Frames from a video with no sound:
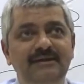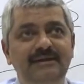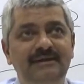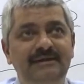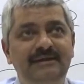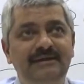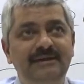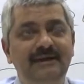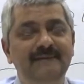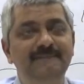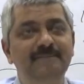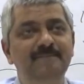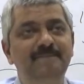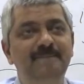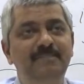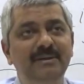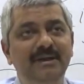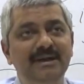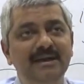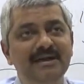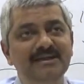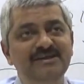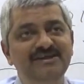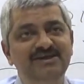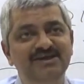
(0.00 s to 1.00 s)

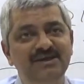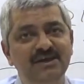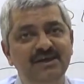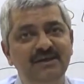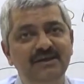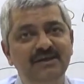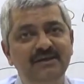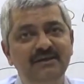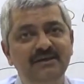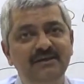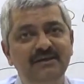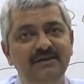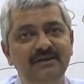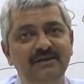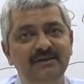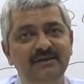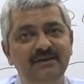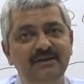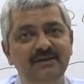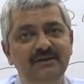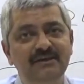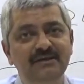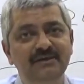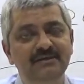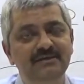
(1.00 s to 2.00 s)
temperature,
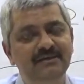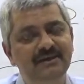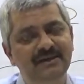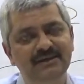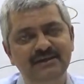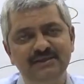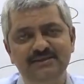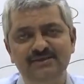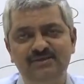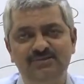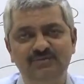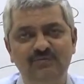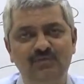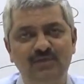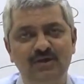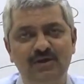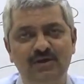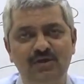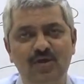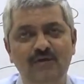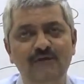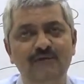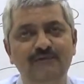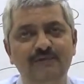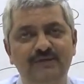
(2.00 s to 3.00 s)
let us work
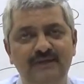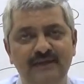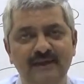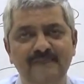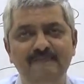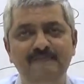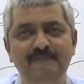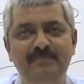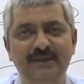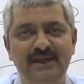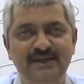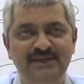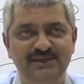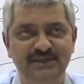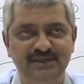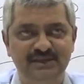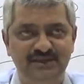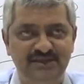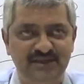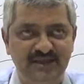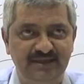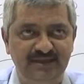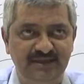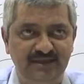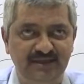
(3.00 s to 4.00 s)
off temperature
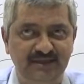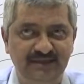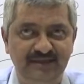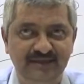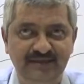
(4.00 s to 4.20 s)
signal.